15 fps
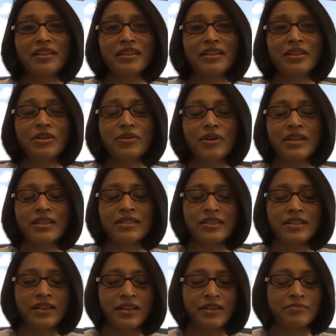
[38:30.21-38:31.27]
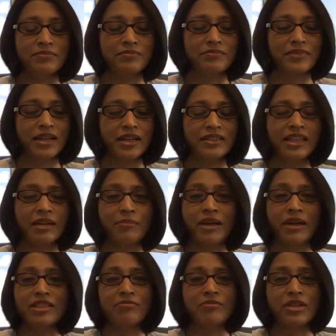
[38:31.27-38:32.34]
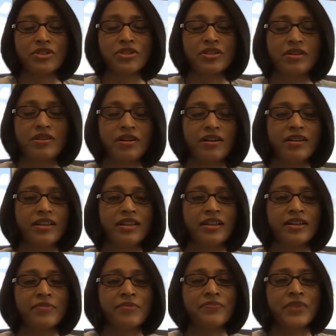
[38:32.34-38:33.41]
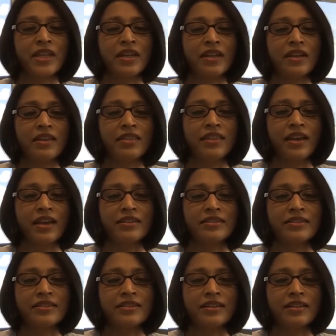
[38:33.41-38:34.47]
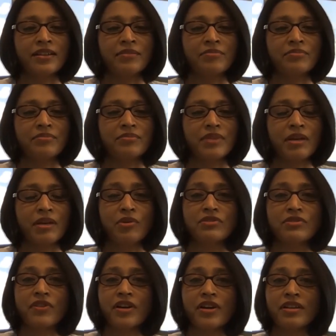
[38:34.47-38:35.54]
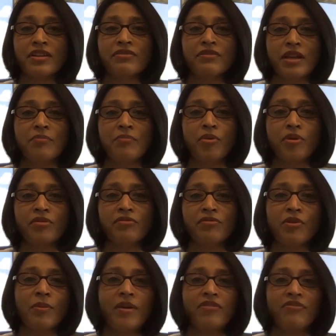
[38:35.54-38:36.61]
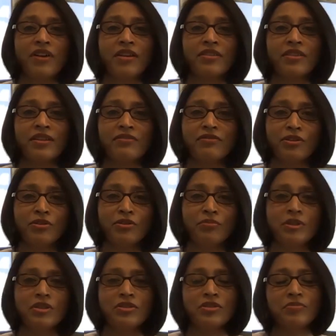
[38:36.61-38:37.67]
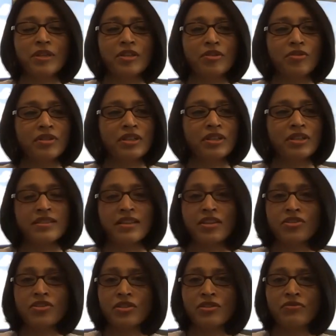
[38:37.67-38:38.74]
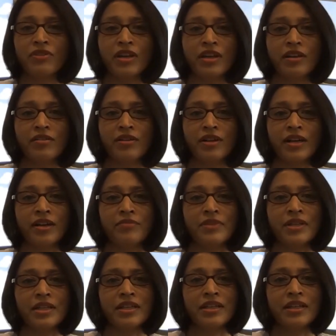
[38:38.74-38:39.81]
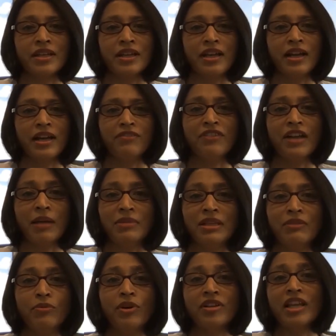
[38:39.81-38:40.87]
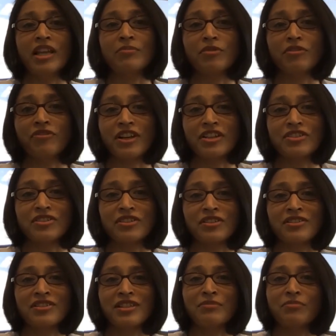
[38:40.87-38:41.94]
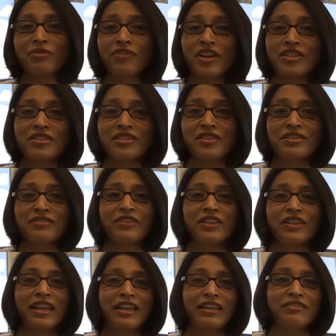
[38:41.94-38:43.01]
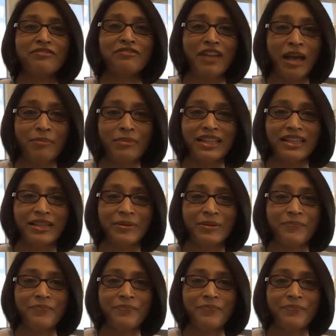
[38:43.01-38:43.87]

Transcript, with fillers: You know, and uh, I think I might have mentioned earlier that uh, it was very important for my father for Lupin to be an organization where uh, uh family work like professionals and professionals feel like family.